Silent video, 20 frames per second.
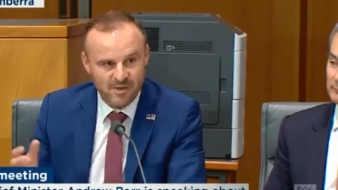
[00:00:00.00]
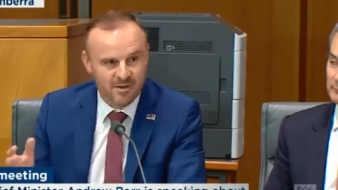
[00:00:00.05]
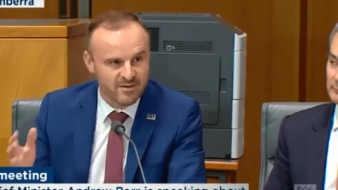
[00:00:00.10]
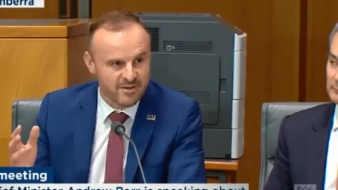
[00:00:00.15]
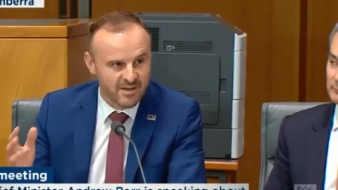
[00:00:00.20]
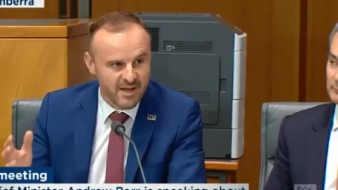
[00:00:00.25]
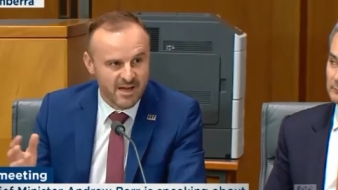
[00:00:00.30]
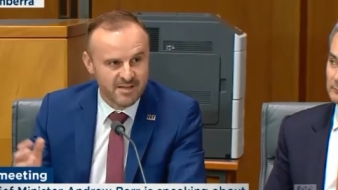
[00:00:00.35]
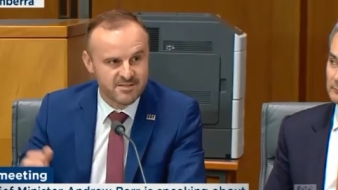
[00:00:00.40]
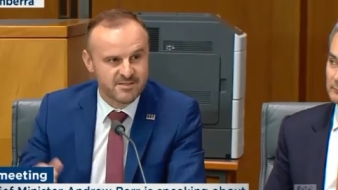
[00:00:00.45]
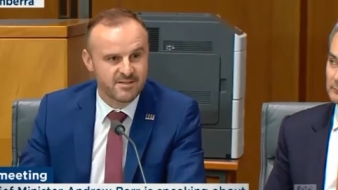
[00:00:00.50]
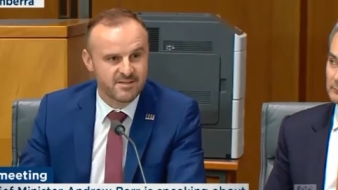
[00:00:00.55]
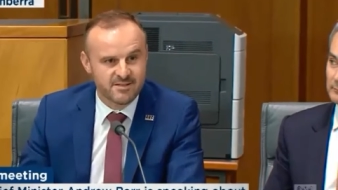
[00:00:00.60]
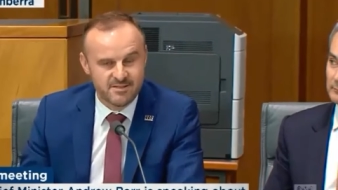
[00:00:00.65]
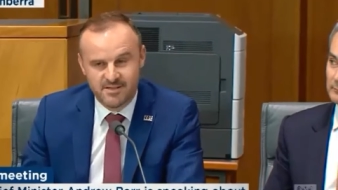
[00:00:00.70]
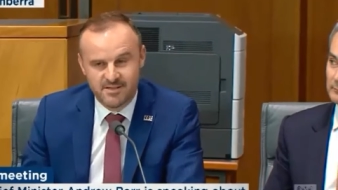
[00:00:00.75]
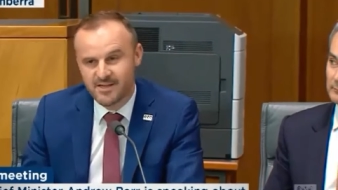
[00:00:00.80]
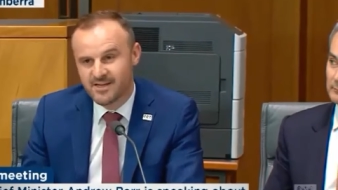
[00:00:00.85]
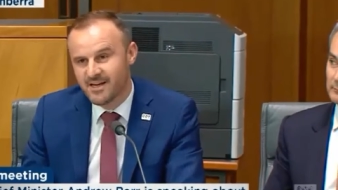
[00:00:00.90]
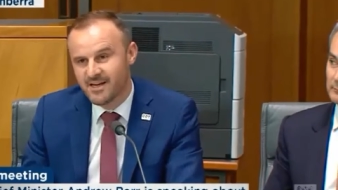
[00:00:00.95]
And the
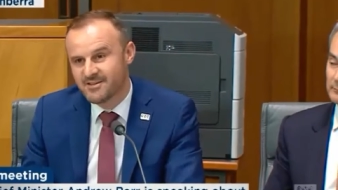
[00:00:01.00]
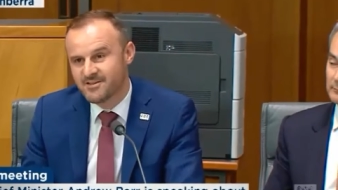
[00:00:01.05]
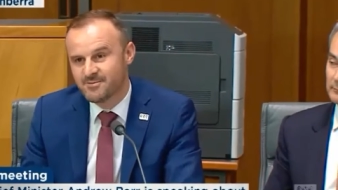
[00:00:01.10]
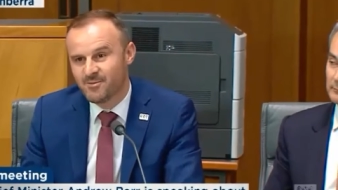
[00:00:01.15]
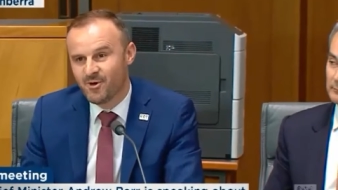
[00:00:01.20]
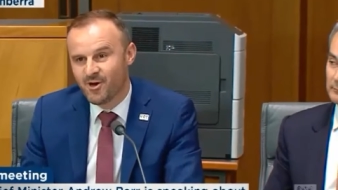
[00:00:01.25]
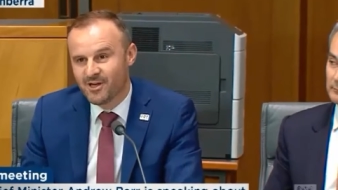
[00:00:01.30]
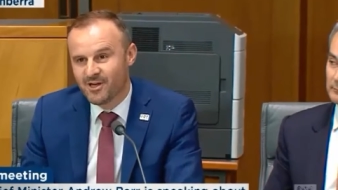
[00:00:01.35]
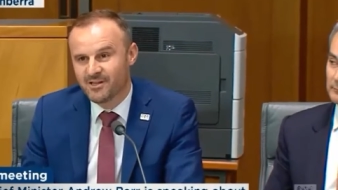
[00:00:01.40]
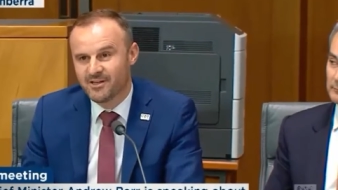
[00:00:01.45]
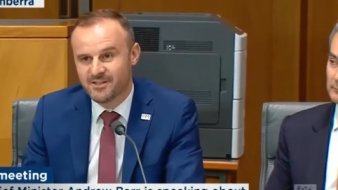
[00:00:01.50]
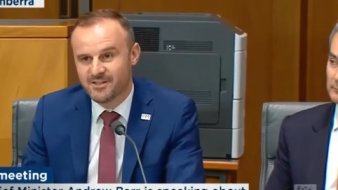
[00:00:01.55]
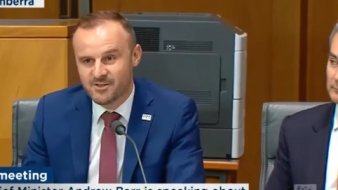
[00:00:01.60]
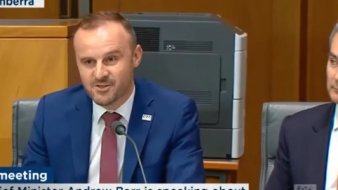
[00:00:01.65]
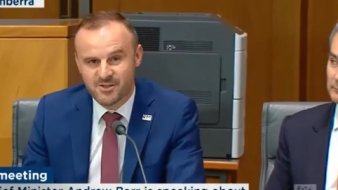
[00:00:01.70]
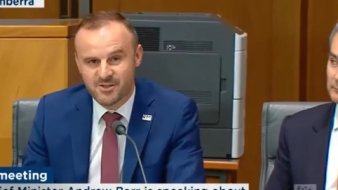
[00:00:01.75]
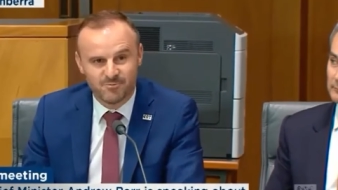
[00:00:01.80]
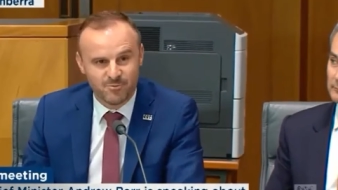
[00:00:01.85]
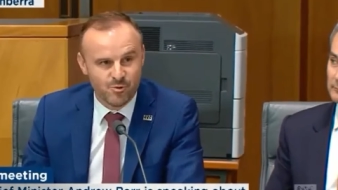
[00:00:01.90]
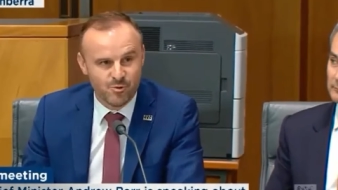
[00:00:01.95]
ACT, under my
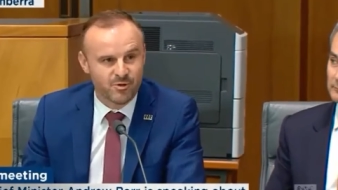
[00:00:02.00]
leadership,